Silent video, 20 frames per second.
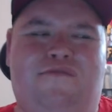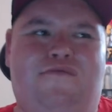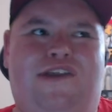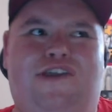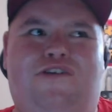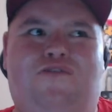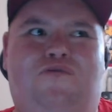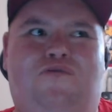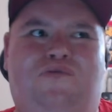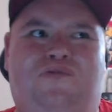We
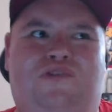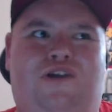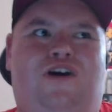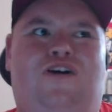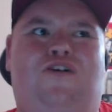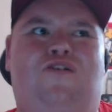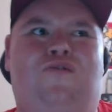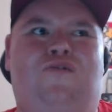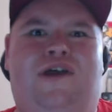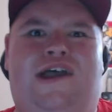all
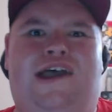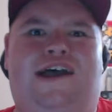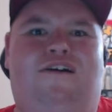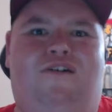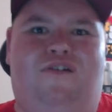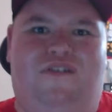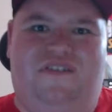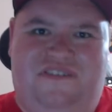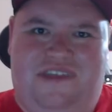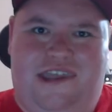know
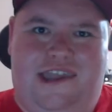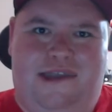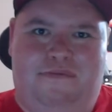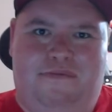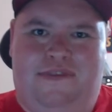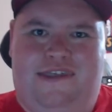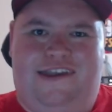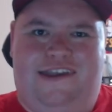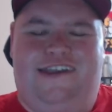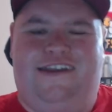how it's
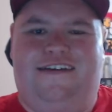happening.